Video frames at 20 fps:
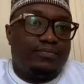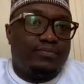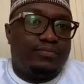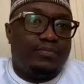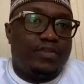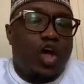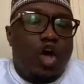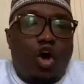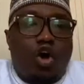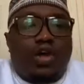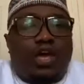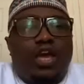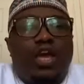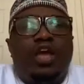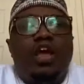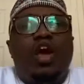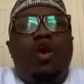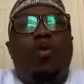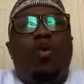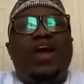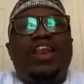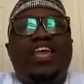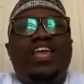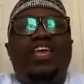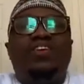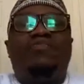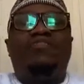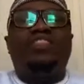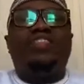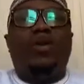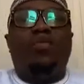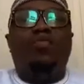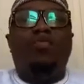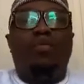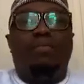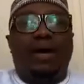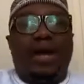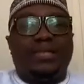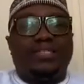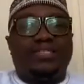Okay, what if the
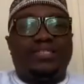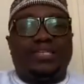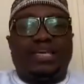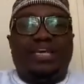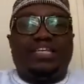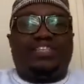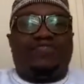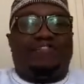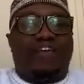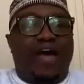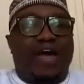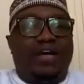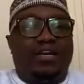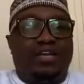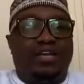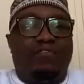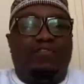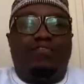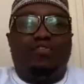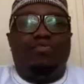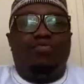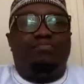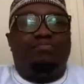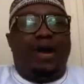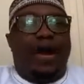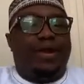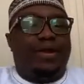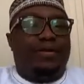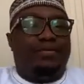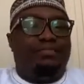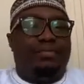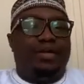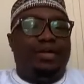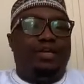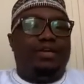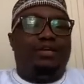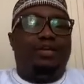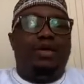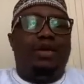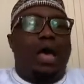woman says, fine, if you marry
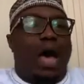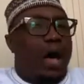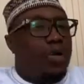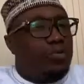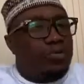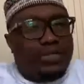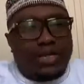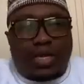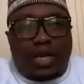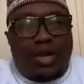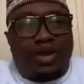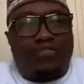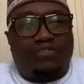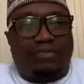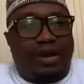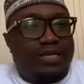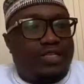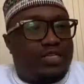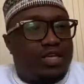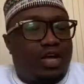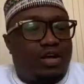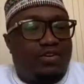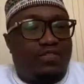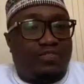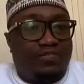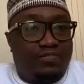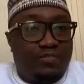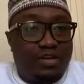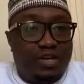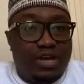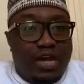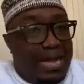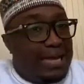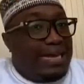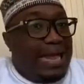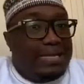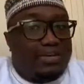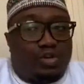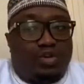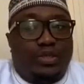me, I'll take care of myself?
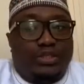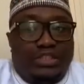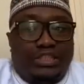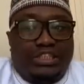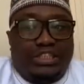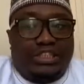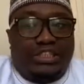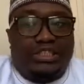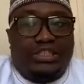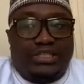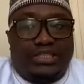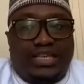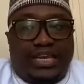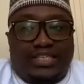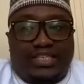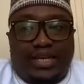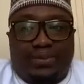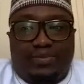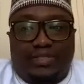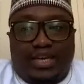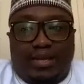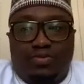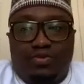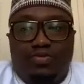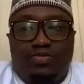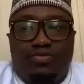That condition is acceptable.